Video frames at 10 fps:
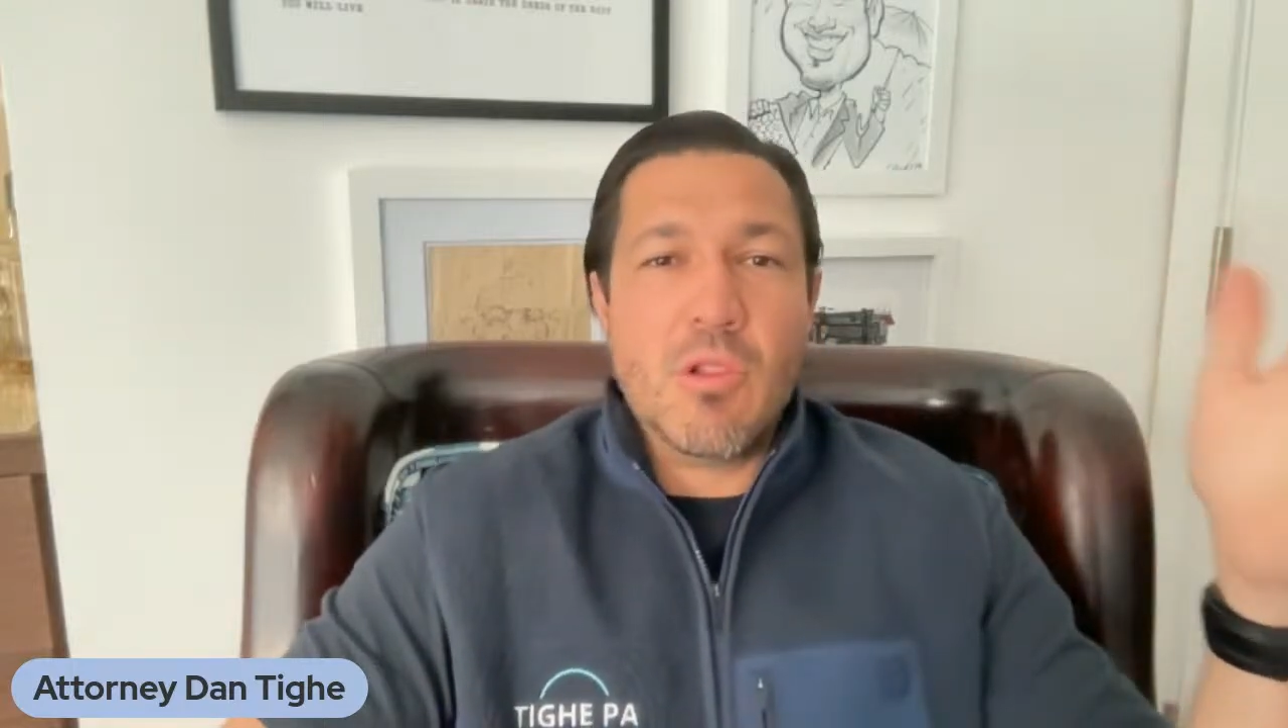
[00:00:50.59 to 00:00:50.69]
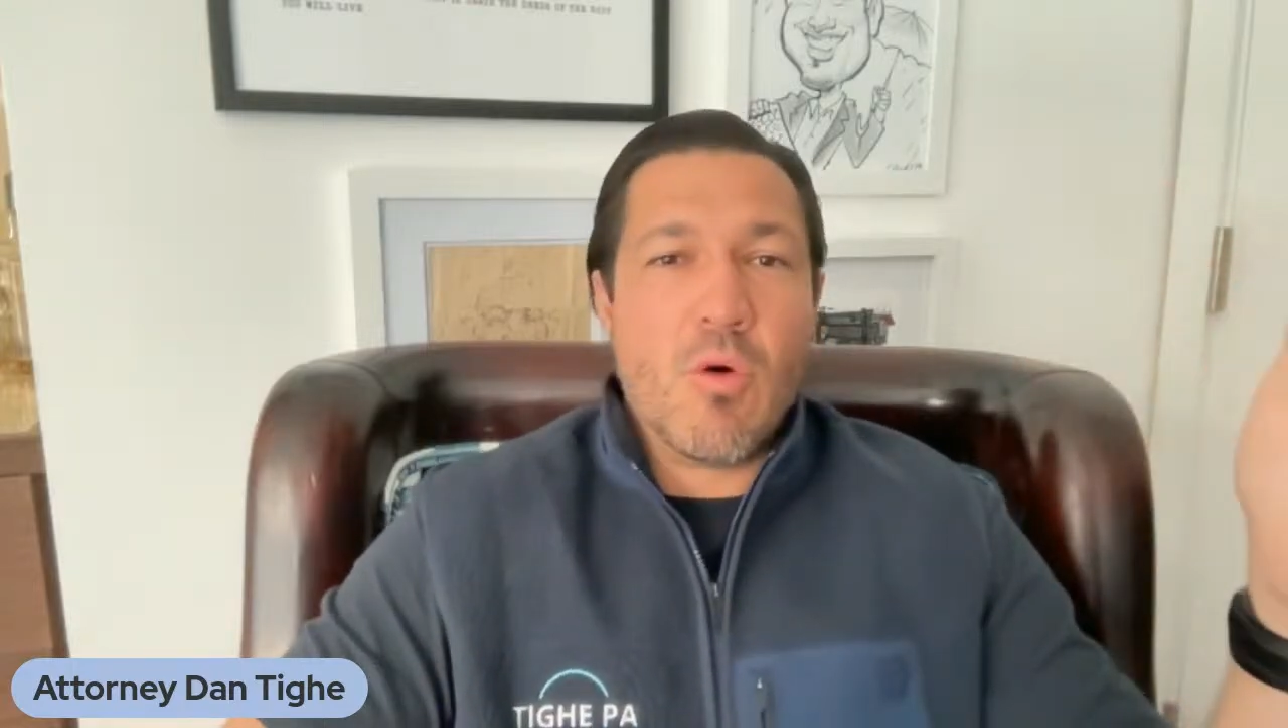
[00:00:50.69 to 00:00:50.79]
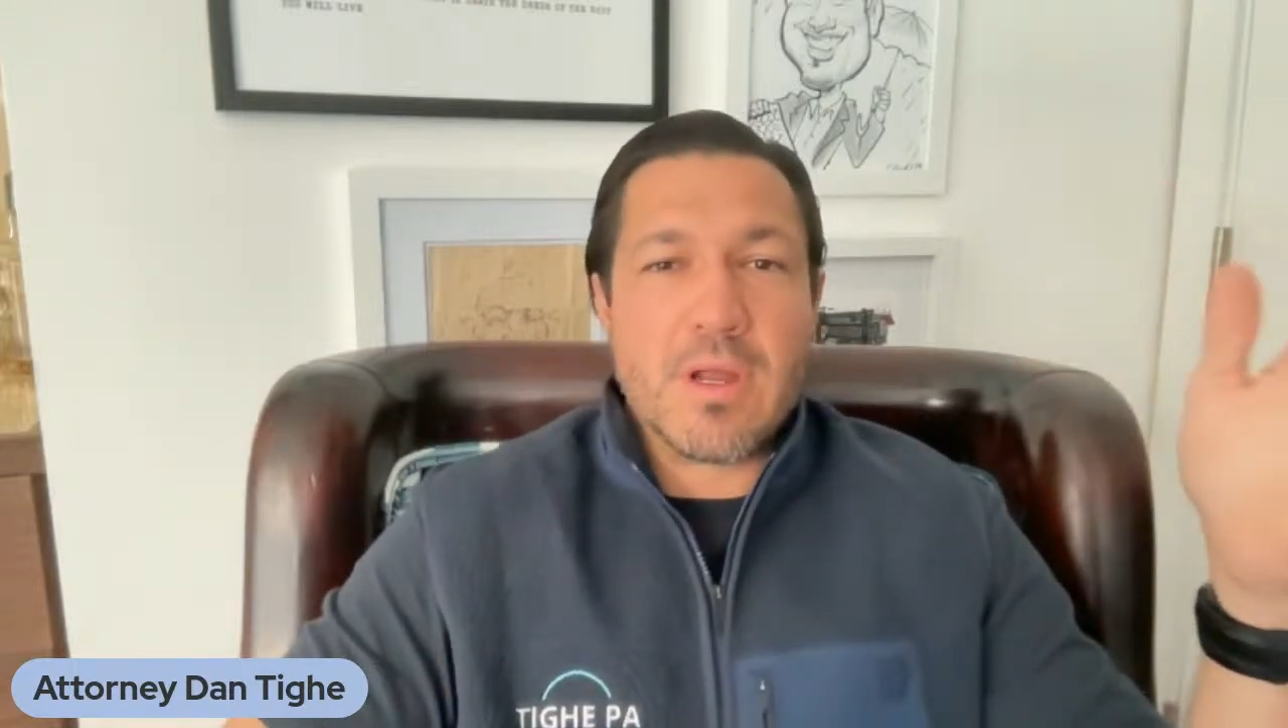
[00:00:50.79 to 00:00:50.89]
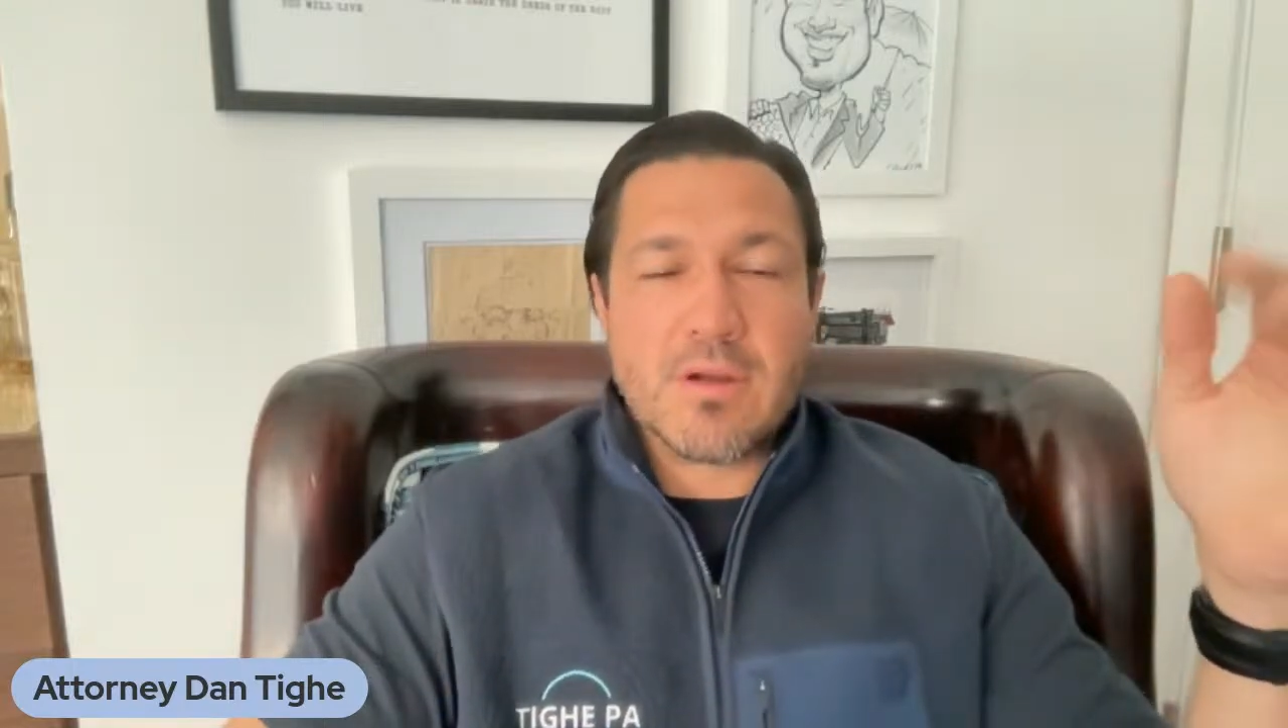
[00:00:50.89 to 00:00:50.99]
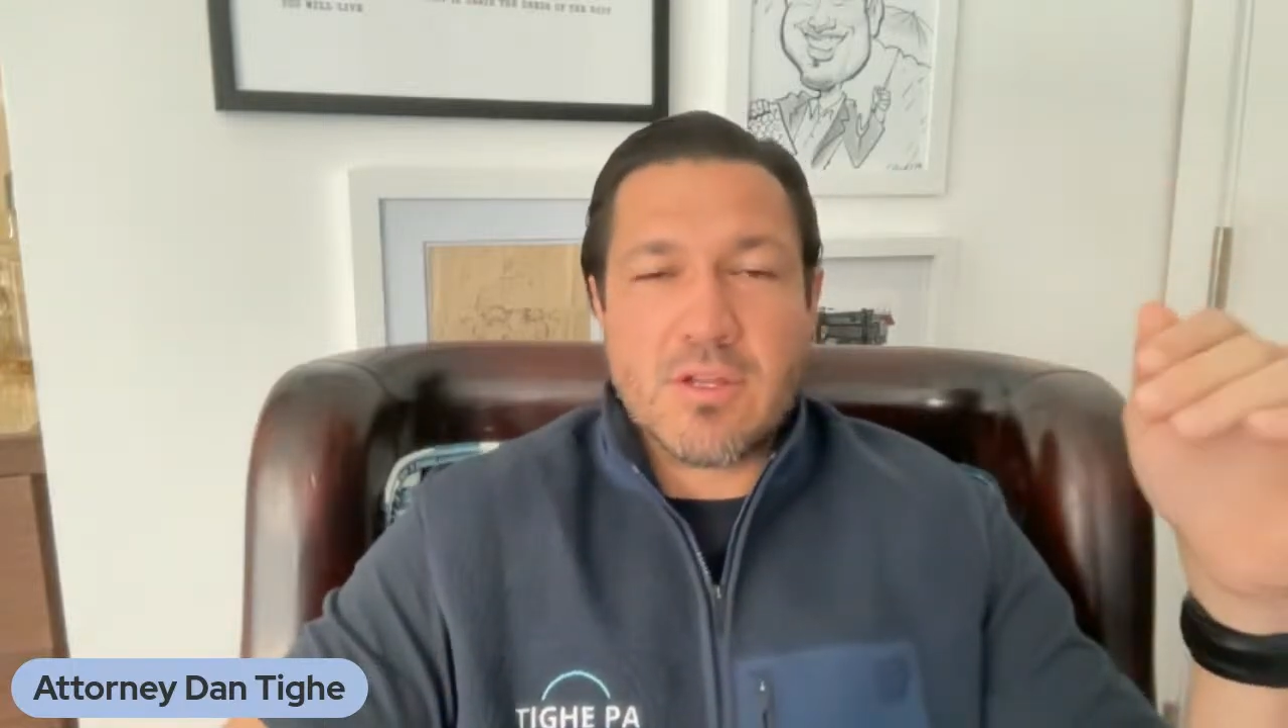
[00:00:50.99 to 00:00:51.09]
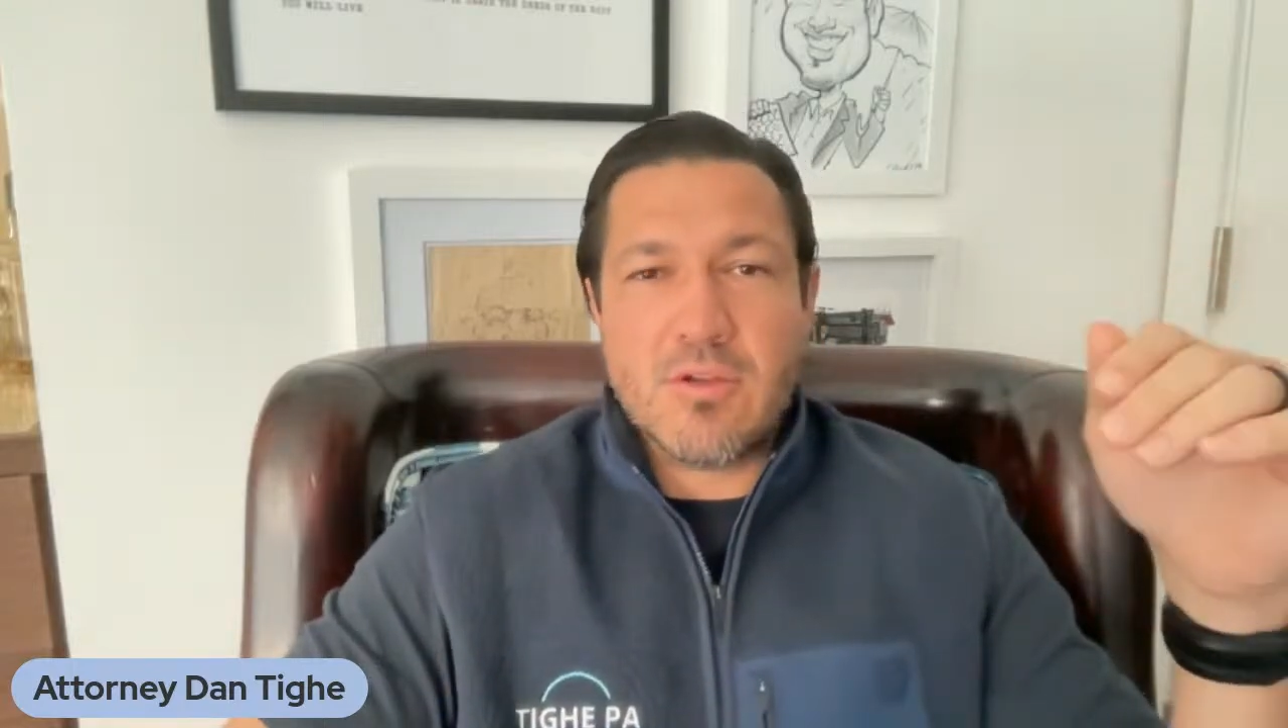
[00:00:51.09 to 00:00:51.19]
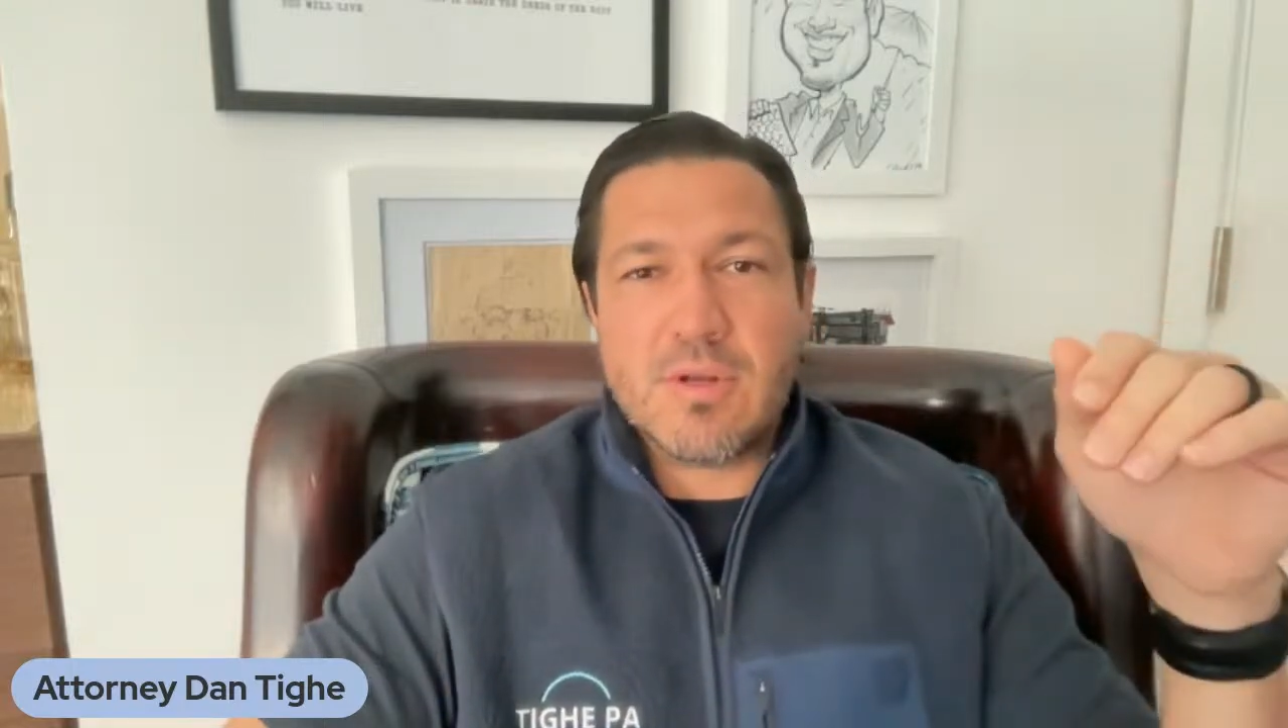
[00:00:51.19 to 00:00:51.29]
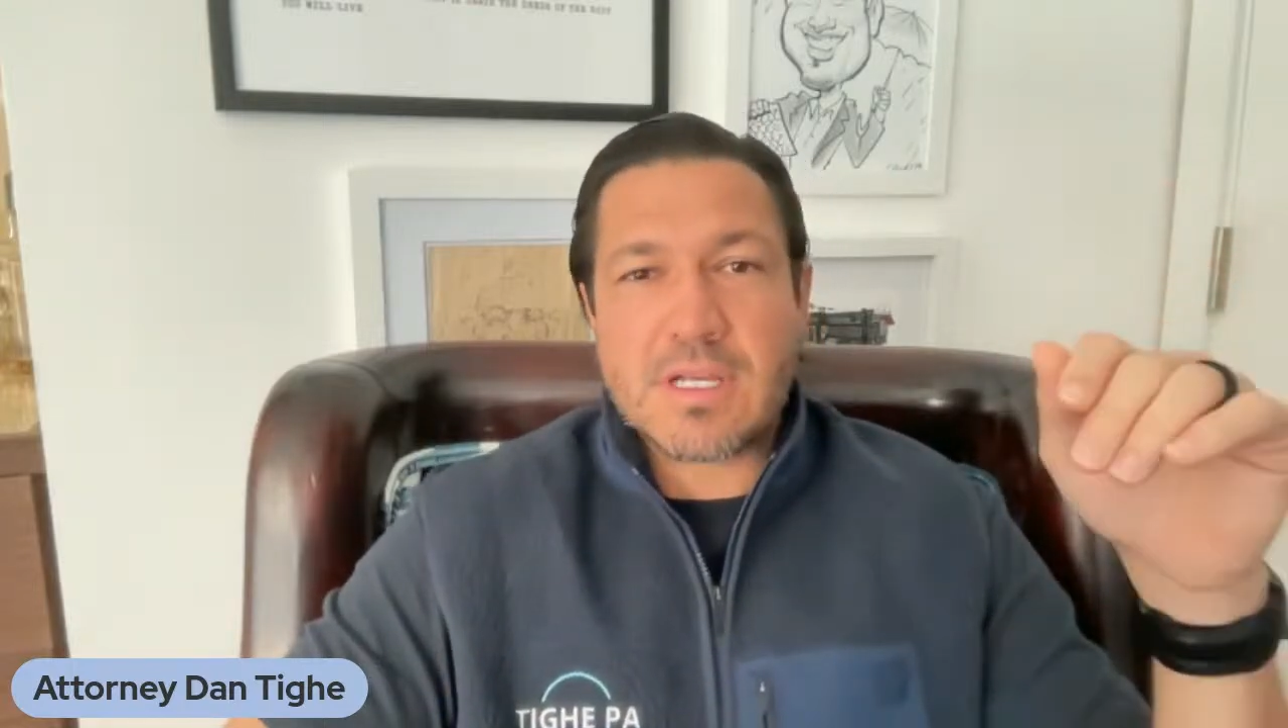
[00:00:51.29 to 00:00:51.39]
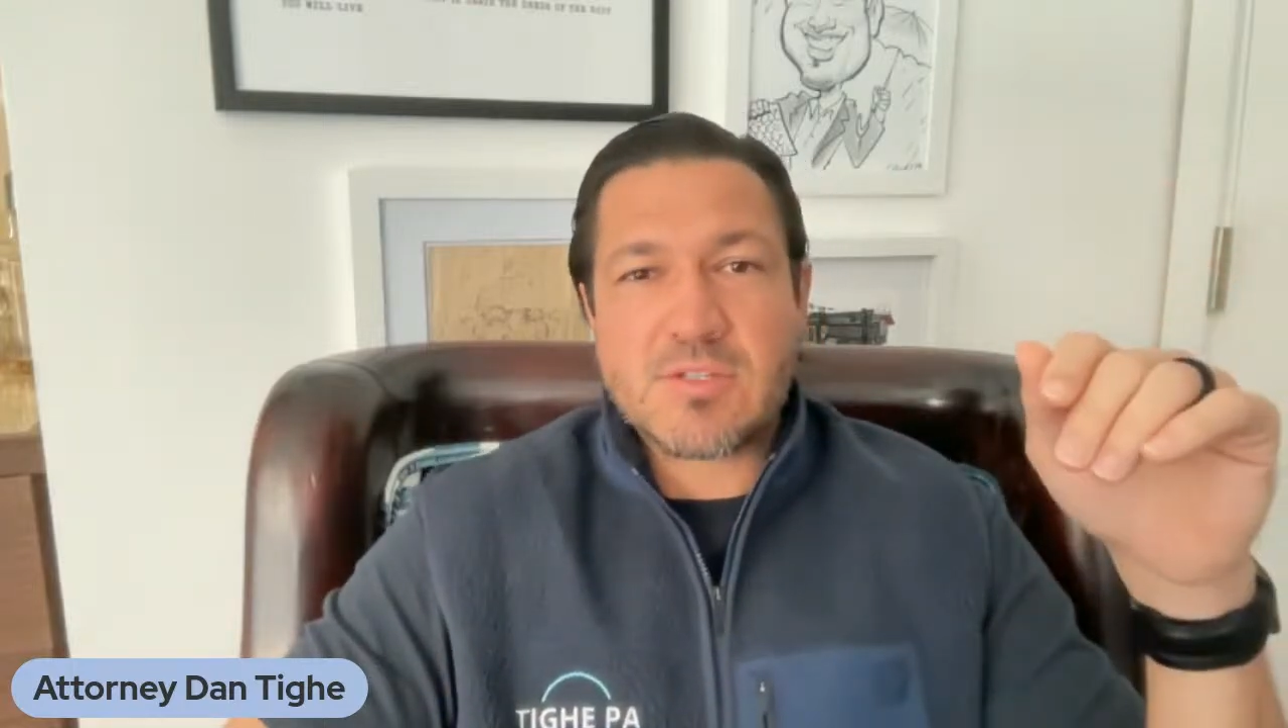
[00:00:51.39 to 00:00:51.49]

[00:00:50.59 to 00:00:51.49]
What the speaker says: lawyer you'd